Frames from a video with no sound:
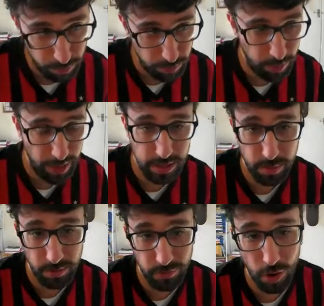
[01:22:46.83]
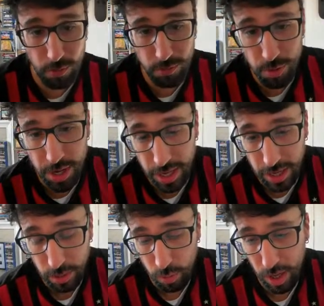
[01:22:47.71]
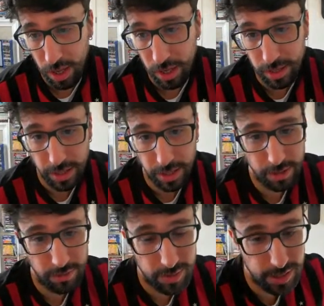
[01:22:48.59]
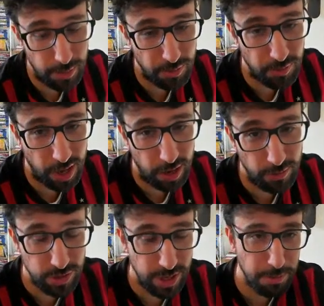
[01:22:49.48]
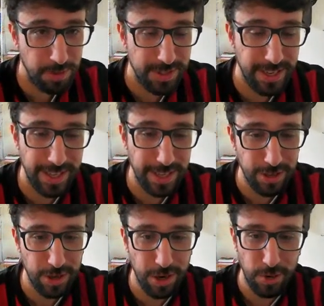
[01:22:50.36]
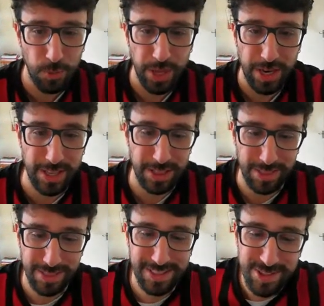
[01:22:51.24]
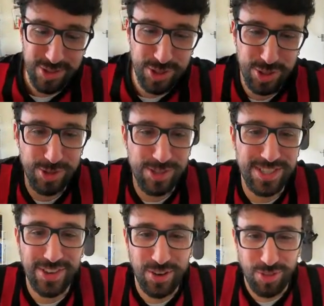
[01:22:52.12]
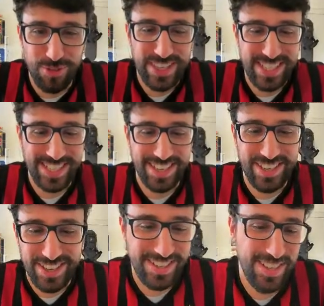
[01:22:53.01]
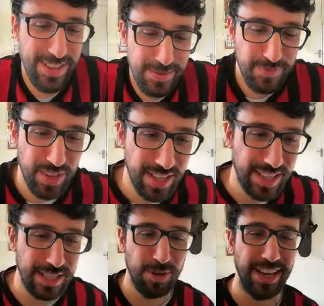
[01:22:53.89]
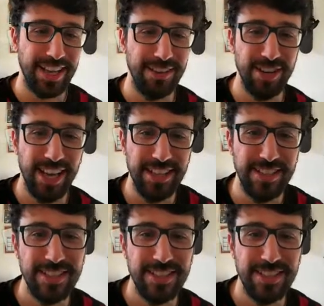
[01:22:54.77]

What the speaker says: players perform really well in semi-final of Champions League, winning 2-0, 3-0. That's when I give a 8.